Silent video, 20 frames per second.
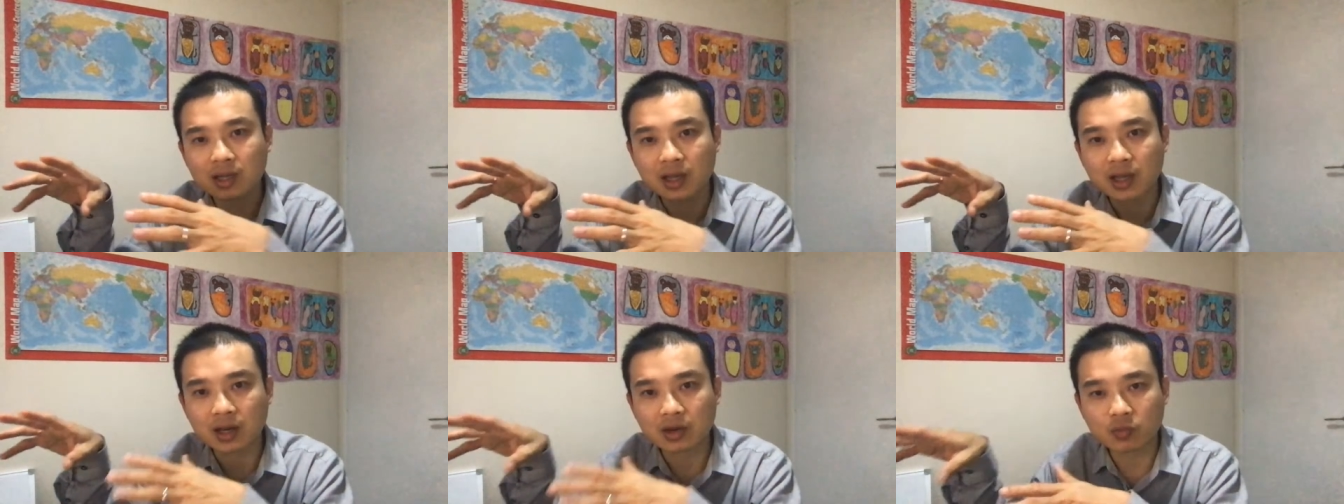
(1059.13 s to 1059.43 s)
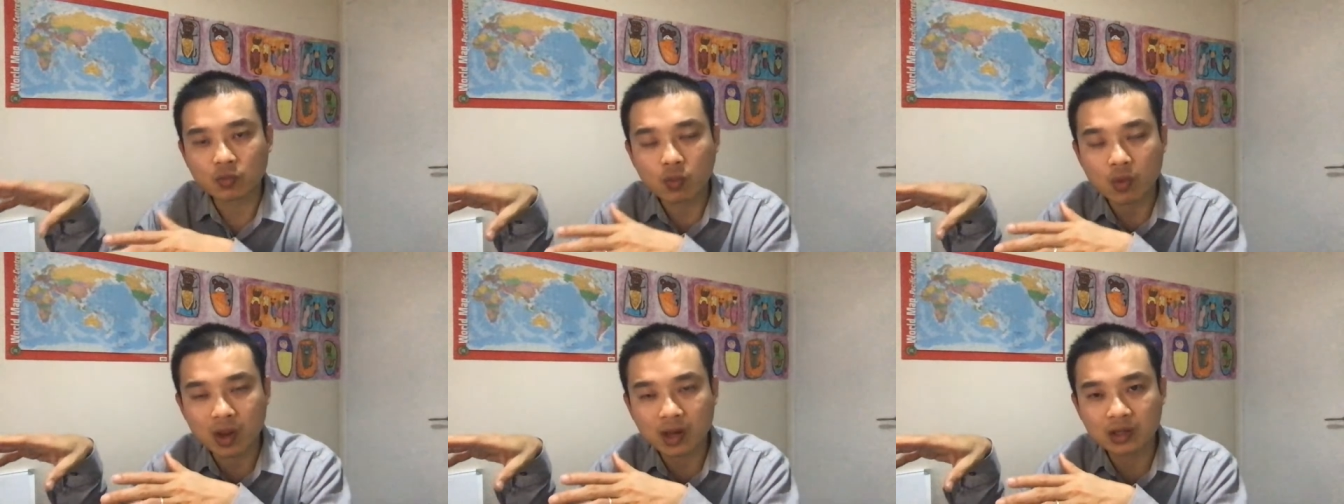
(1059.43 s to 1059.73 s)

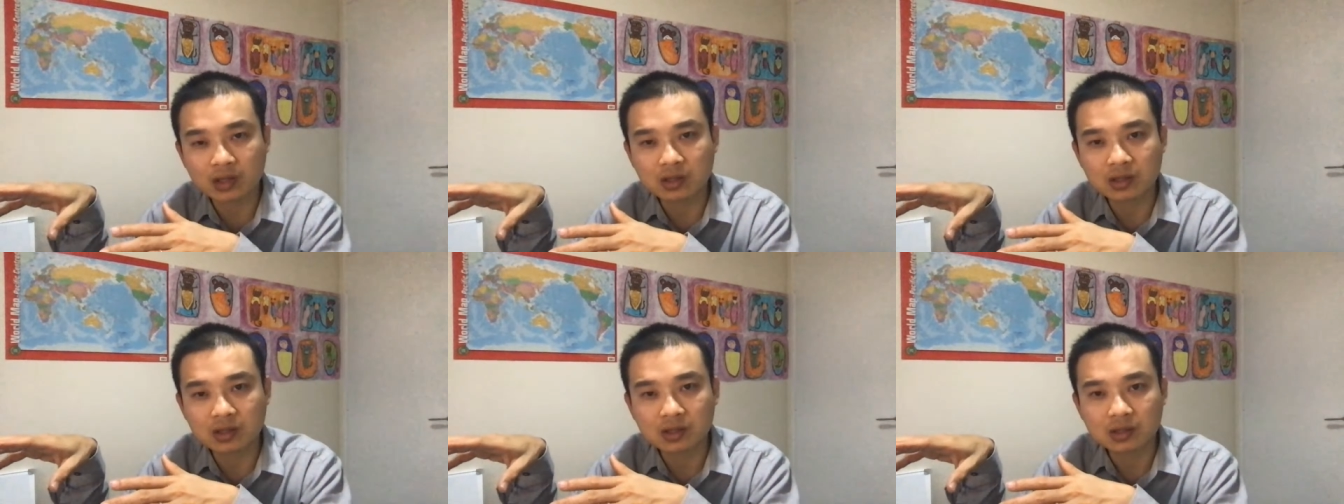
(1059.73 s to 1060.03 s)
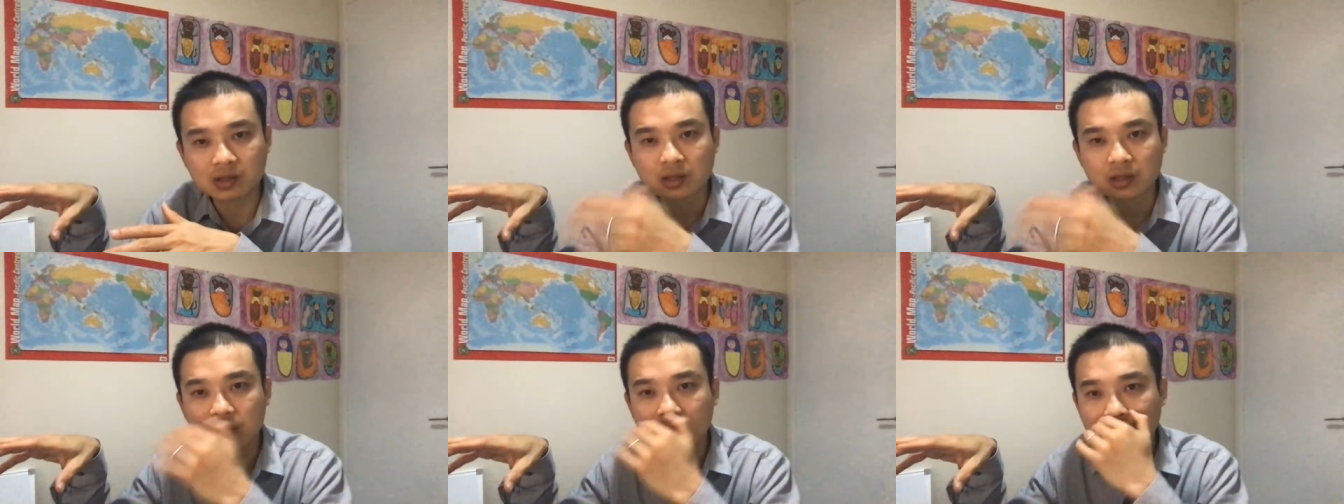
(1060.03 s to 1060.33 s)
and when
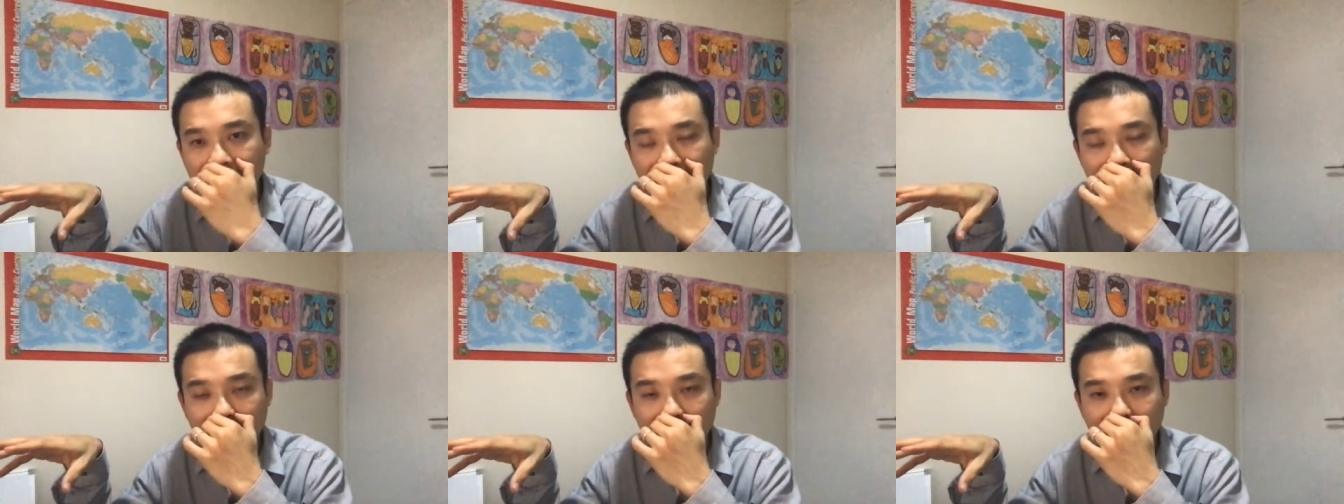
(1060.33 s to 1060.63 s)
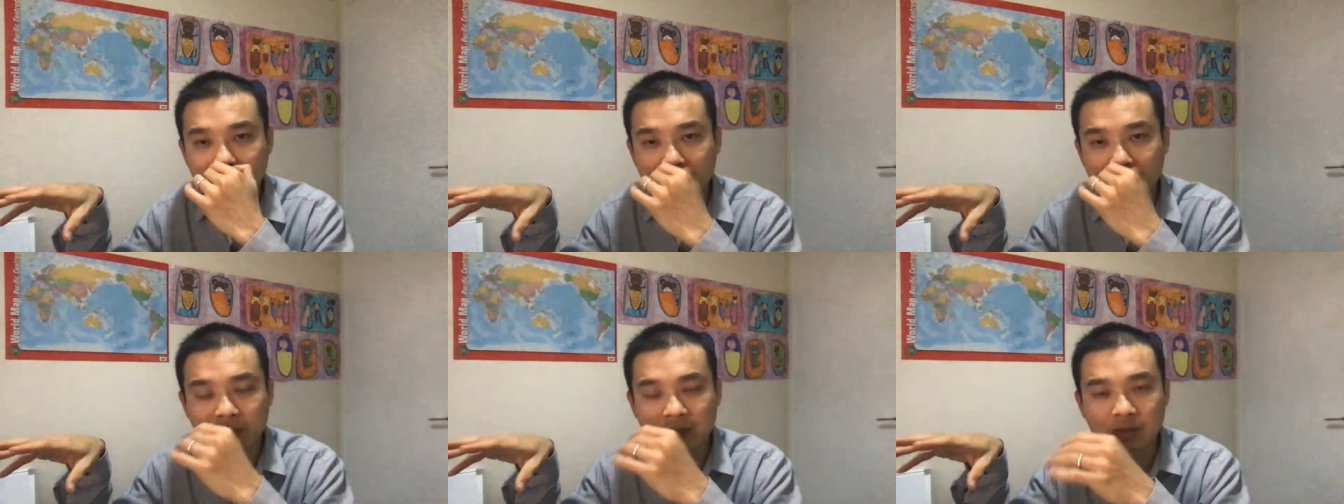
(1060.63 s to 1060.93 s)

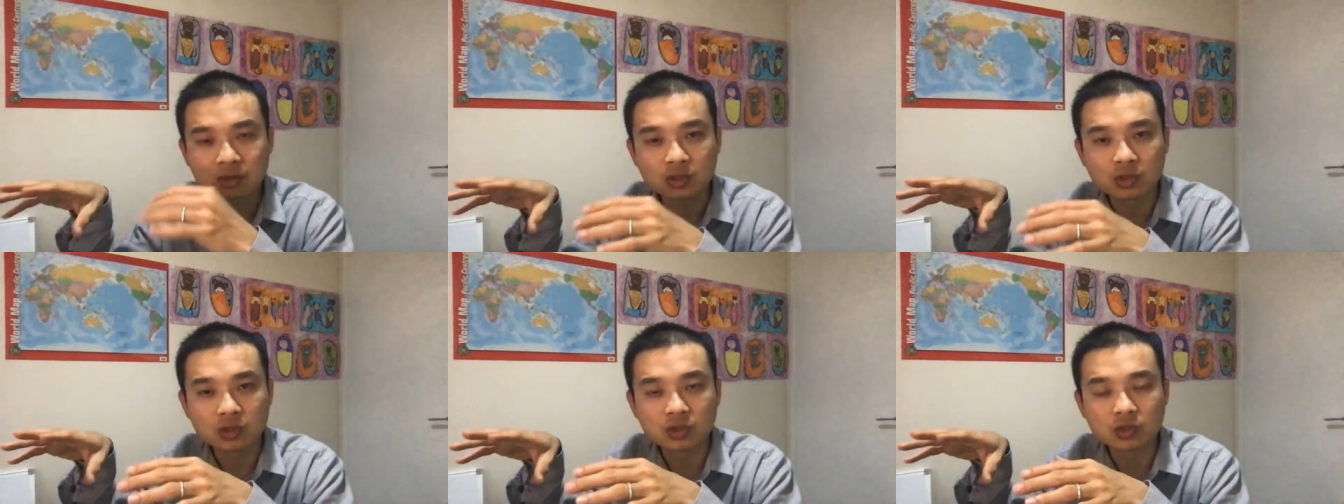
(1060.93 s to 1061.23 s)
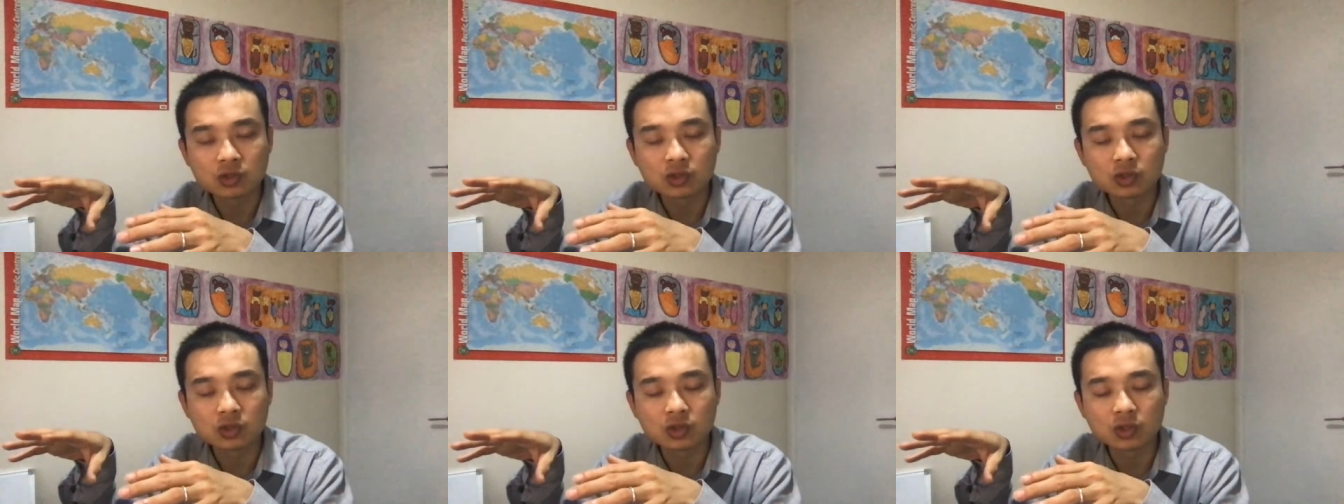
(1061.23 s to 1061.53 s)

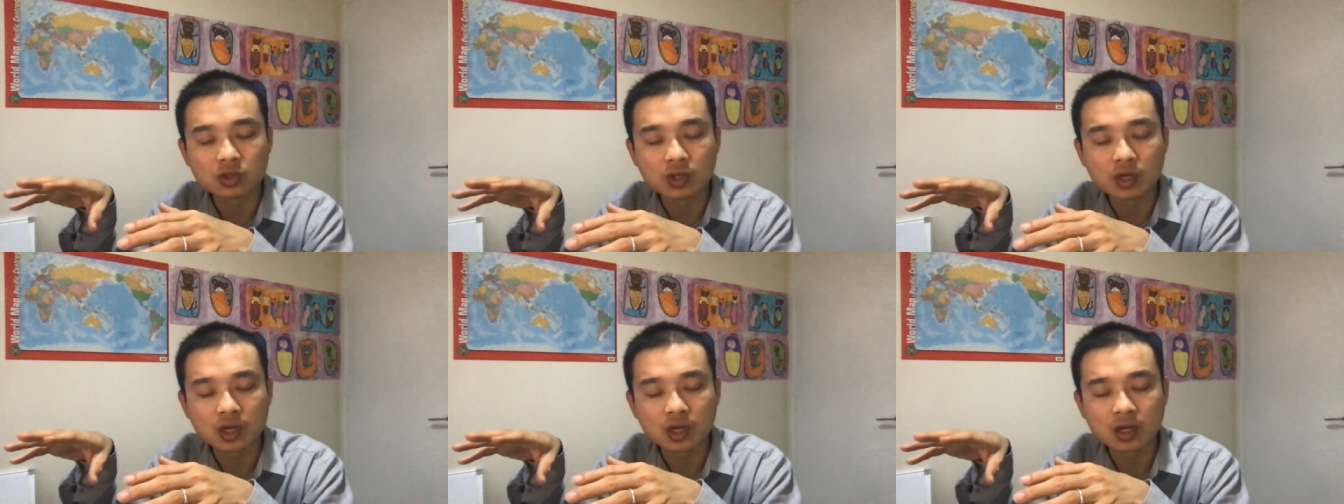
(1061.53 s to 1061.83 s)
she